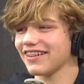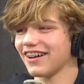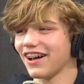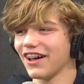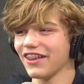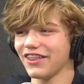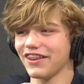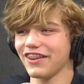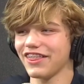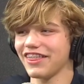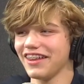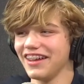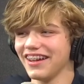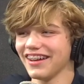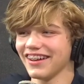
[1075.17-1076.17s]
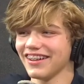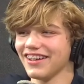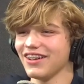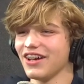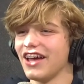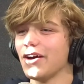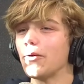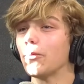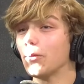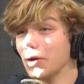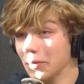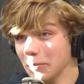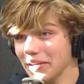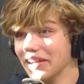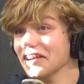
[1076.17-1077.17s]
other thing,
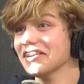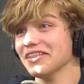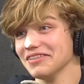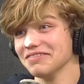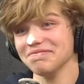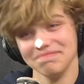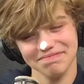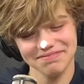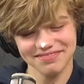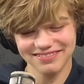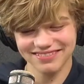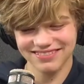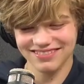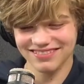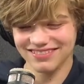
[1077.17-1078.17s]
woman. Other